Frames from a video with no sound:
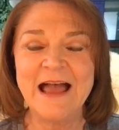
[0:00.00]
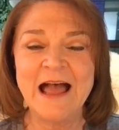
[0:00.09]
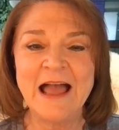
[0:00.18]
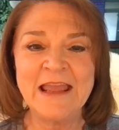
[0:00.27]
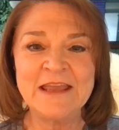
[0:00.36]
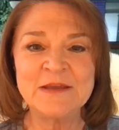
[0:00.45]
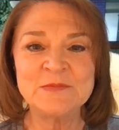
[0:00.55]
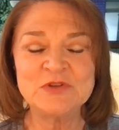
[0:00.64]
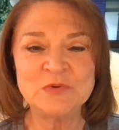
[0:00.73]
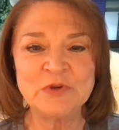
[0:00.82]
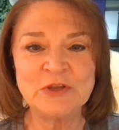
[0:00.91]
I am
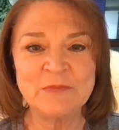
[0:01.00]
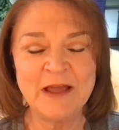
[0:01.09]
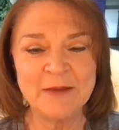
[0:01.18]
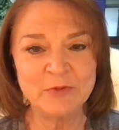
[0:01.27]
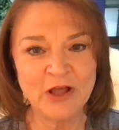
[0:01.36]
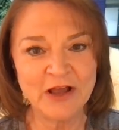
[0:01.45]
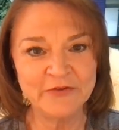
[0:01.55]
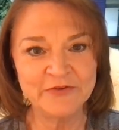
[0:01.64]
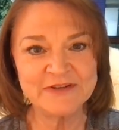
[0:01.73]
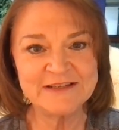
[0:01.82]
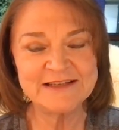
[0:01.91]
doing my blog
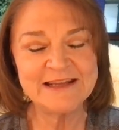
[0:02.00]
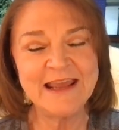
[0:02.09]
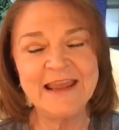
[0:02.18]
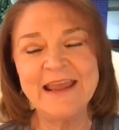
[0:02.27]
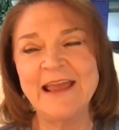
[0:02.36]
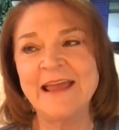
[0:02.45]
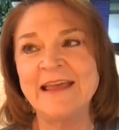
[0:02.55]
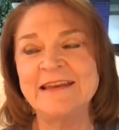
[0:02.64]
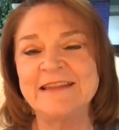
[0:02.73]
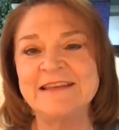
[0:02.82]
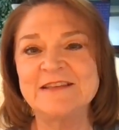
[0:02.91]
for today,
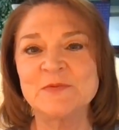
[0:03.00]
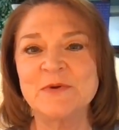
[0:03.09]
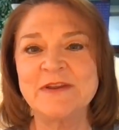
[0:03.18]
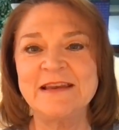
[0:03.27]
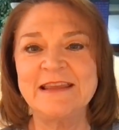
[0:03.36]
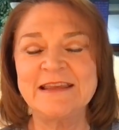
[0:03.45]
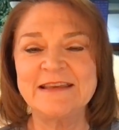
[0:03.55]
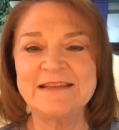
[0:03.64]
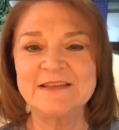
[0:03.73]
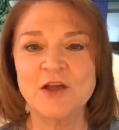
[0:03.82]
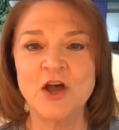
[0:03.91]
and this one
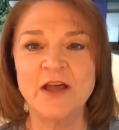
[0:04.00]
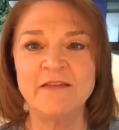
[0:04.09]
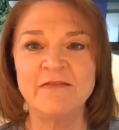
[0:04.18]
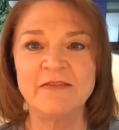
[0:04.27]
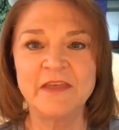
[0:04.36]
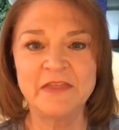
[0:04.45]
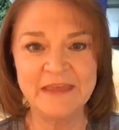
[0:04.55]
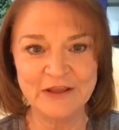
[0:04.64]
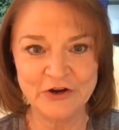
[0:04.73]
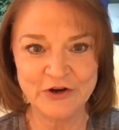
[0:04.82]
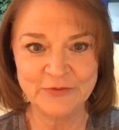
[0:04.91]
is on the
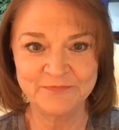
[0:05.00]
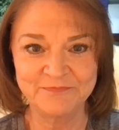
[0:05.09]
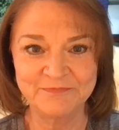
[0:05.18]
theater.